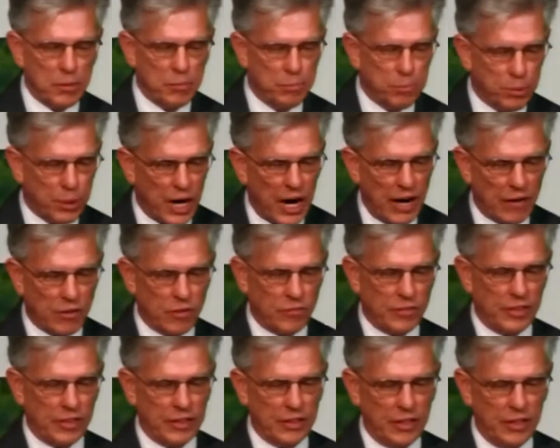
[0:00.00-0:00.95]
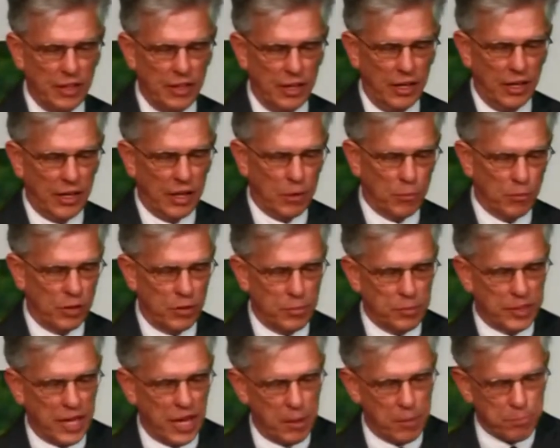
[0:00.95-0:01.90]
proud of it. And when you
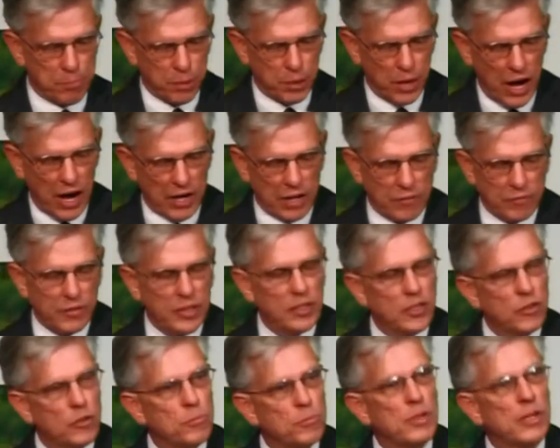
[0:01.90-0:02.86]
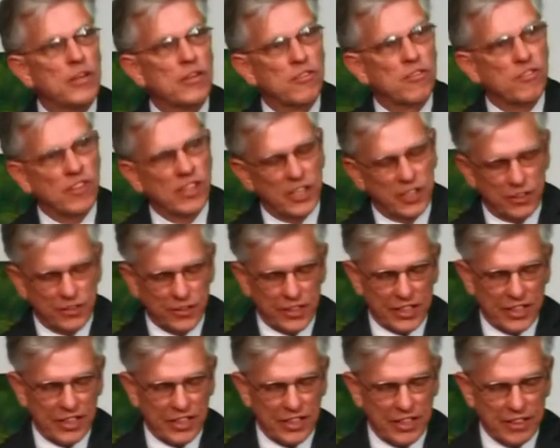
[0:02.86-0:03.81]
became proud of it, you'd be a sinner
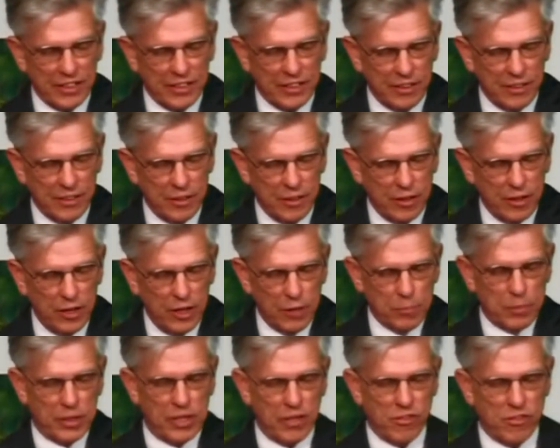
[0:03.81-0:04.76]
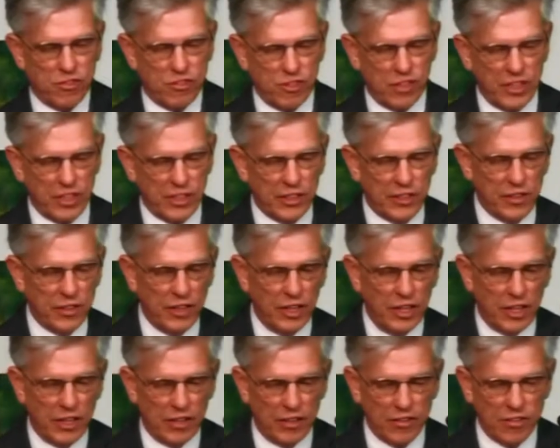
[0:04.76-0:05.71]
again. Because sin
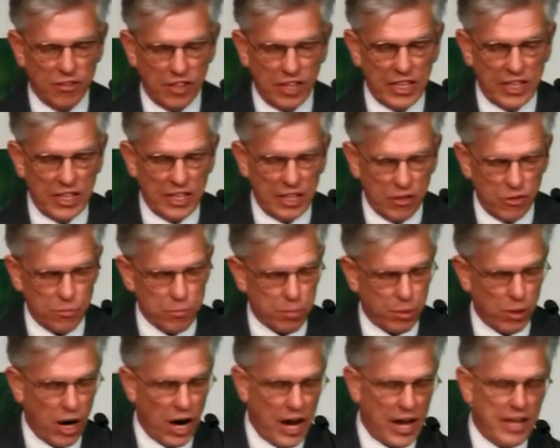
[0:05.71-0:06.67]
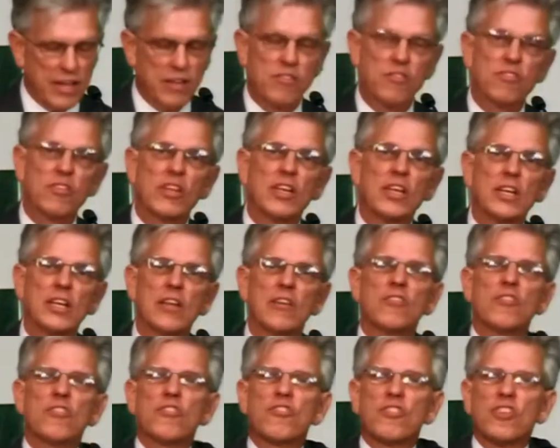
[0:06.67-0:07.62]
is pride. Sin
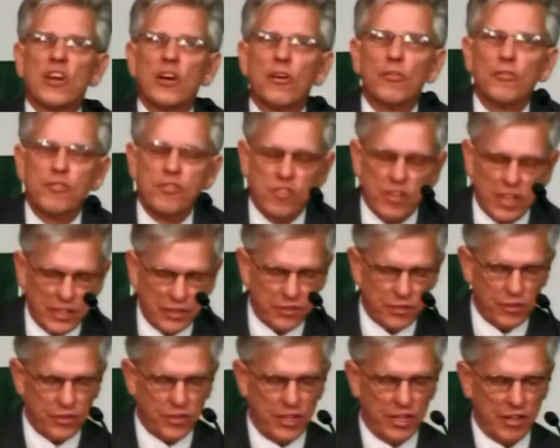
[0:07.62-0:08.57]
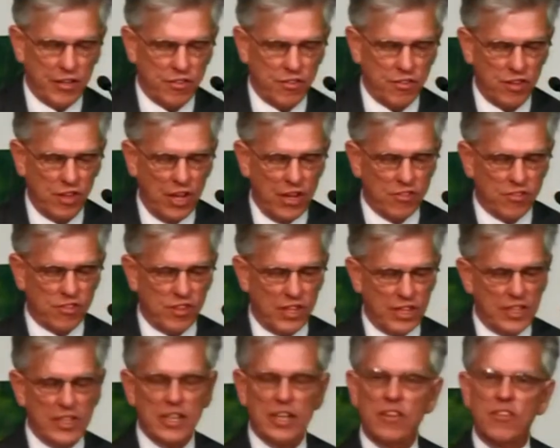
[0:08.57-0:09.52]
is self-centeredness.
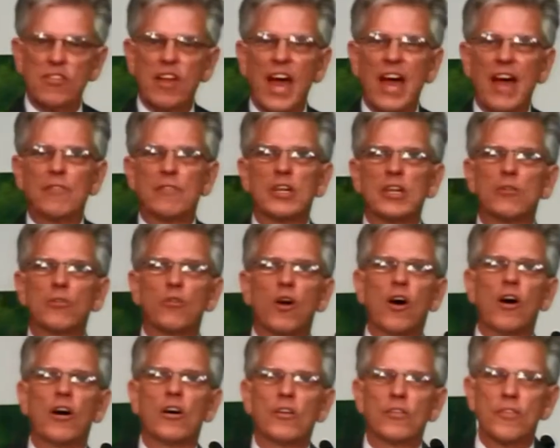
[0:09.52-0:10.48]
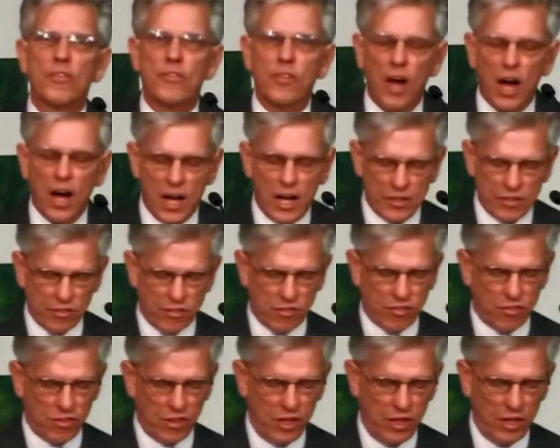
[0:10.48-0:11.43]
Sin is having wrong
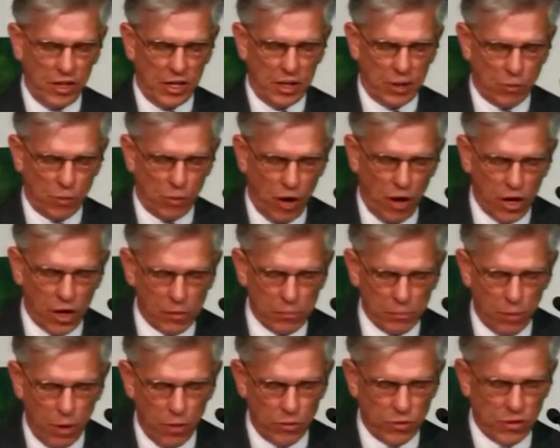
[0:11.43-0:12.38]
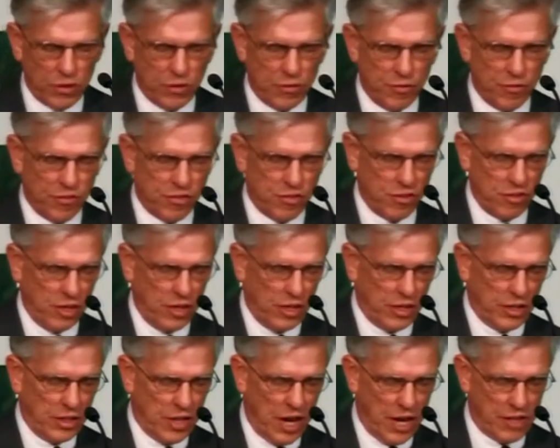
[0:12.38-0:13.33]
thoughts and wrong motives,
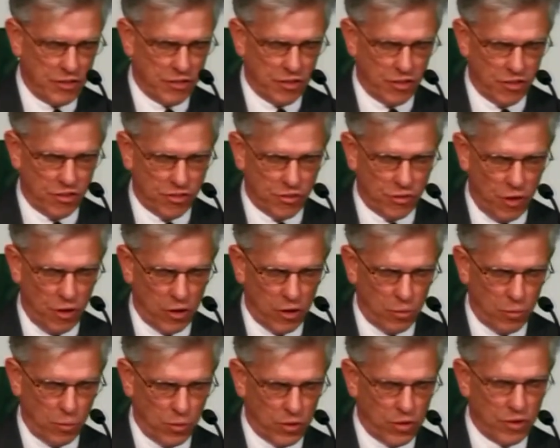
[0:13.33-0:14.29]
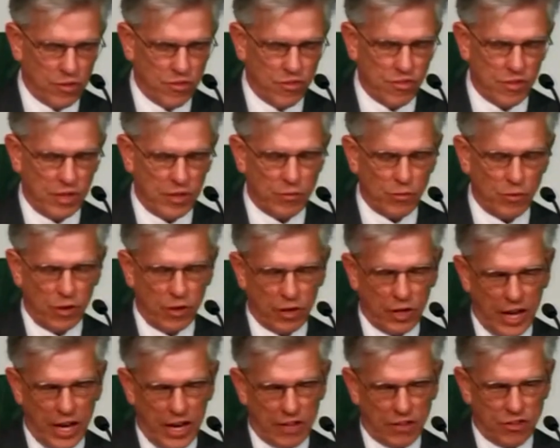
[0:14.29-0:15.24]
not just wrong words and wrong
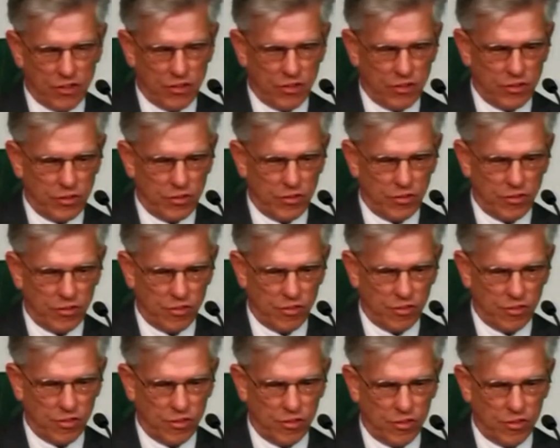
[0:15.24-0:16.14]
actions.